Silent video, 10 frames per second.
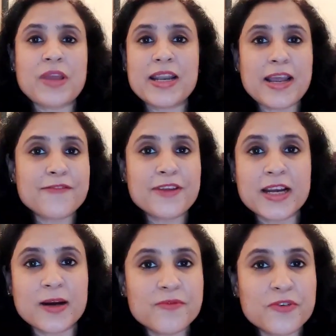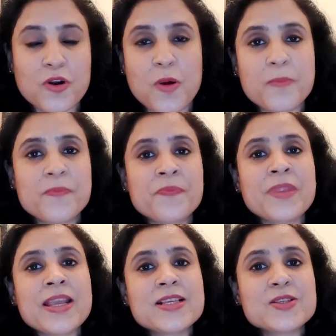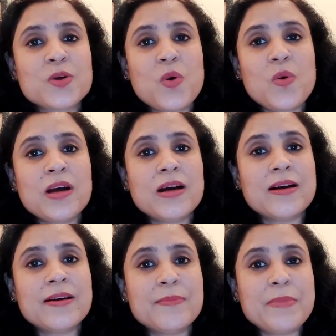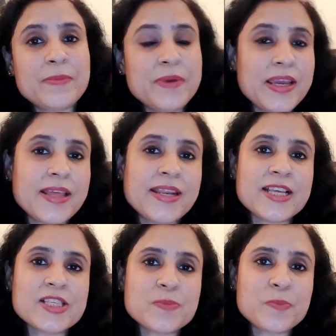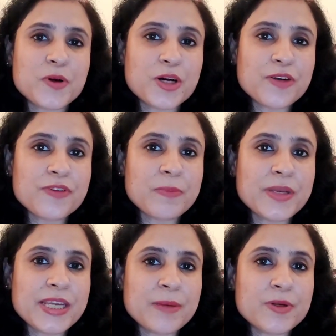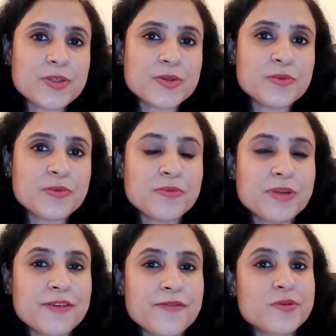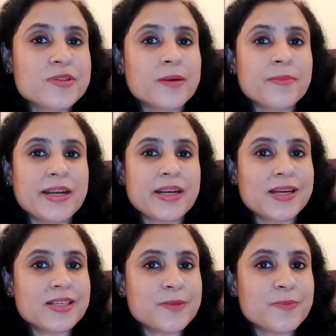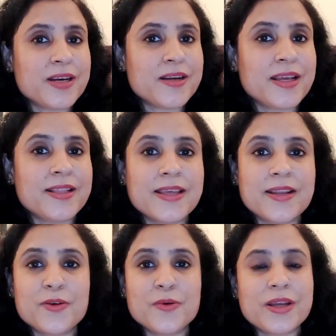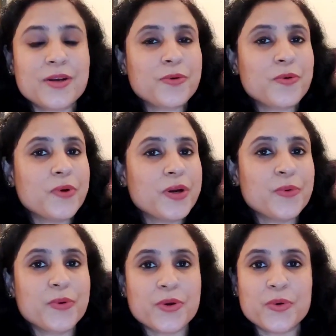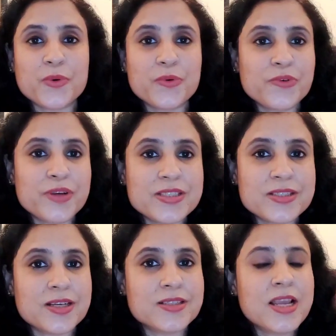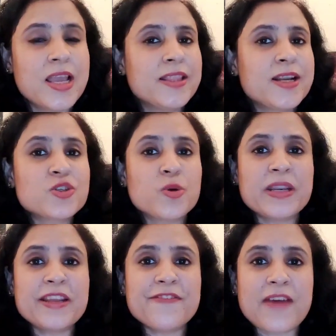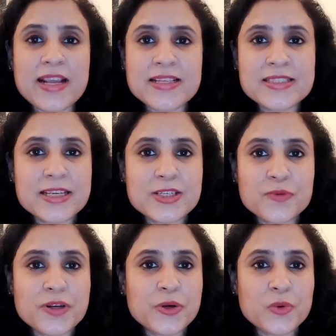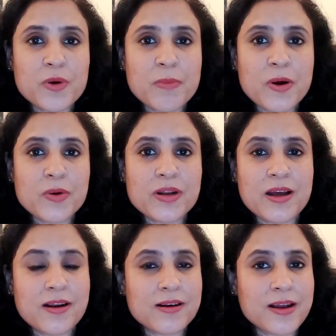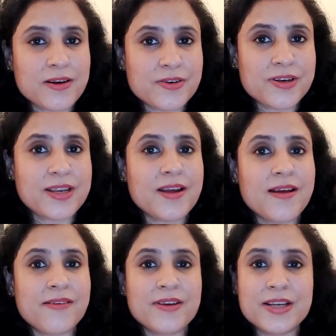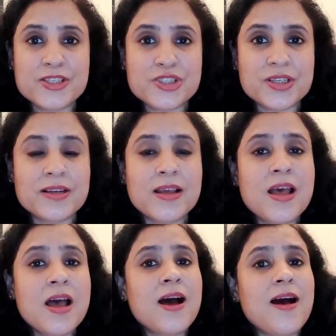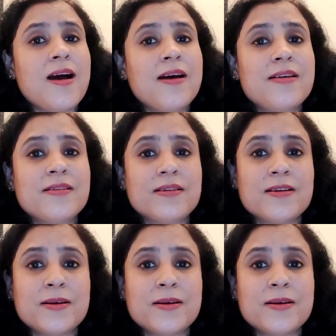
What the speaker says: where have we come from. So maybe an expert will be able to give you some enlightenment and then you can go and do your own research. There are so many facts that you will know about our country, our religion, our